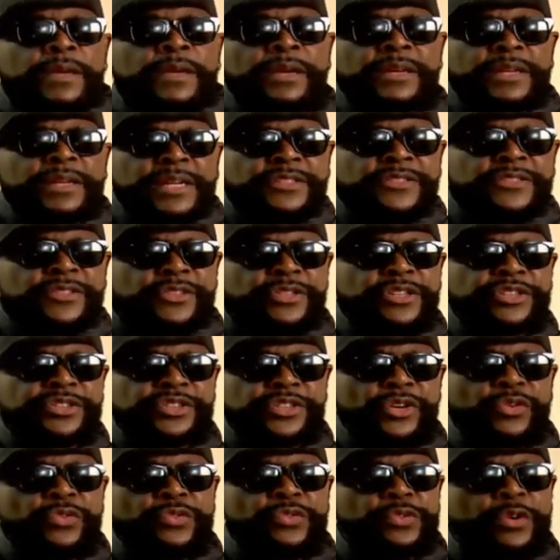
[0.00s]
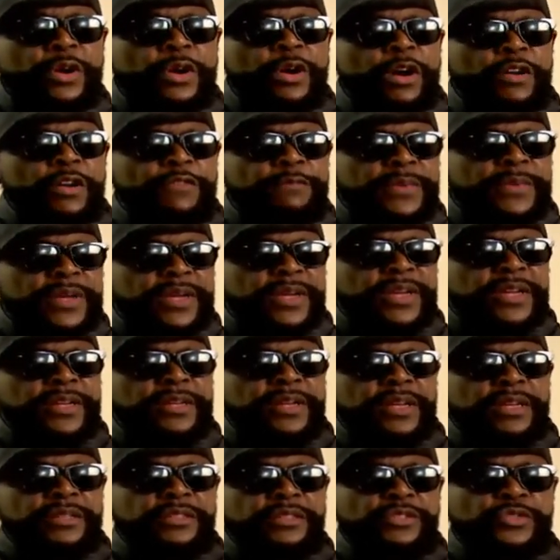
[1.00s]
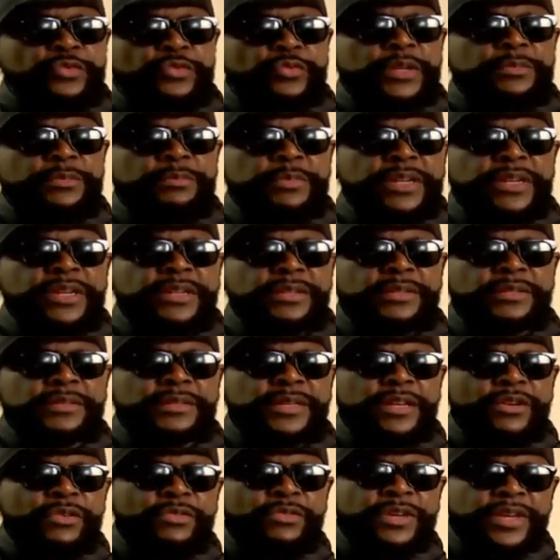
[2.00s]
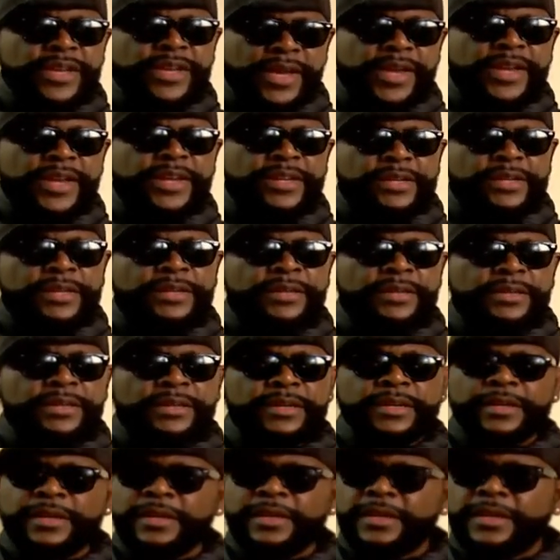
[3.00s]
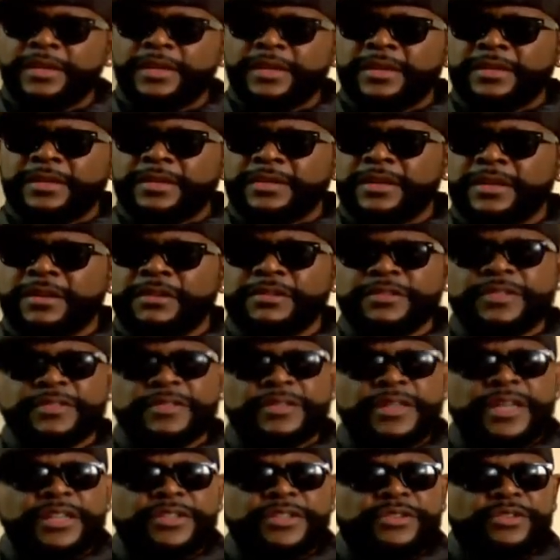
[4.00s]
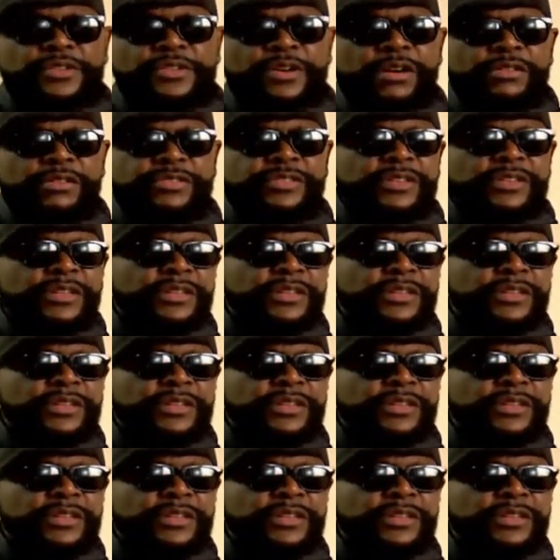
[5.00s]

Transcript: and they sort of throw it off, man. You know, one minute they're okay, then all of a sudden, you know,